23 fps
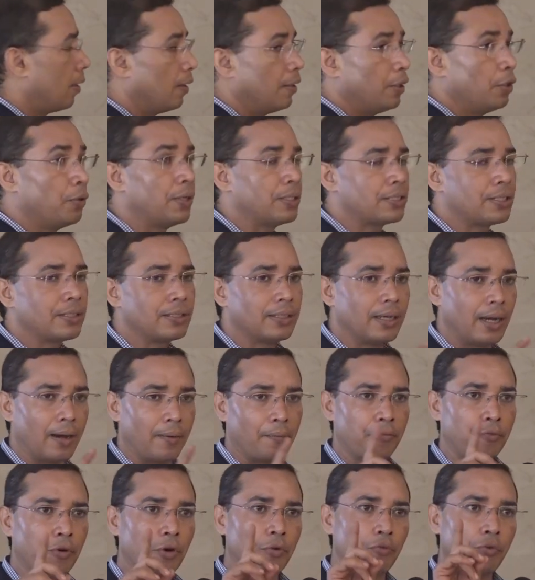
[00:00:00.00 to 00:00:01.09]
Duration, yeah.
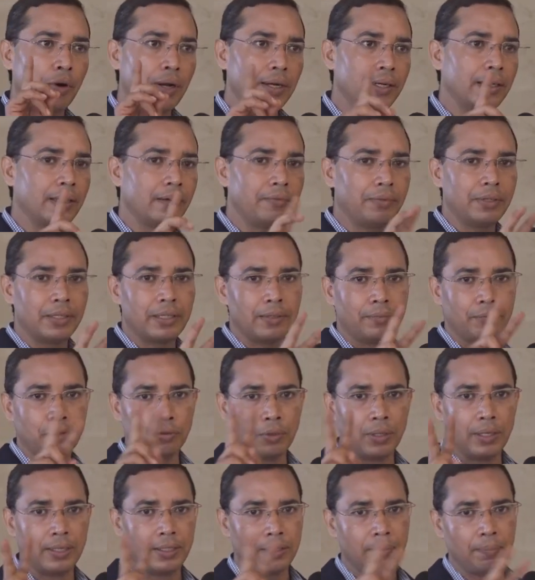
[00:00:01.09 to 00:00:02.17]
For 1 year, we give
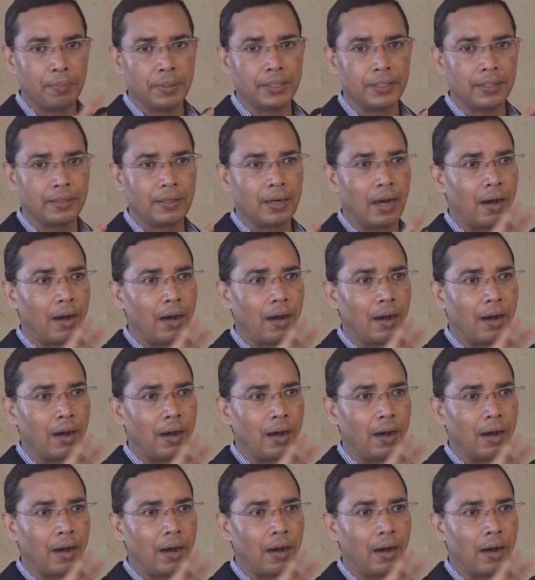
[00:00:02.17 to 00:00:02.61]
dual antiplatelet.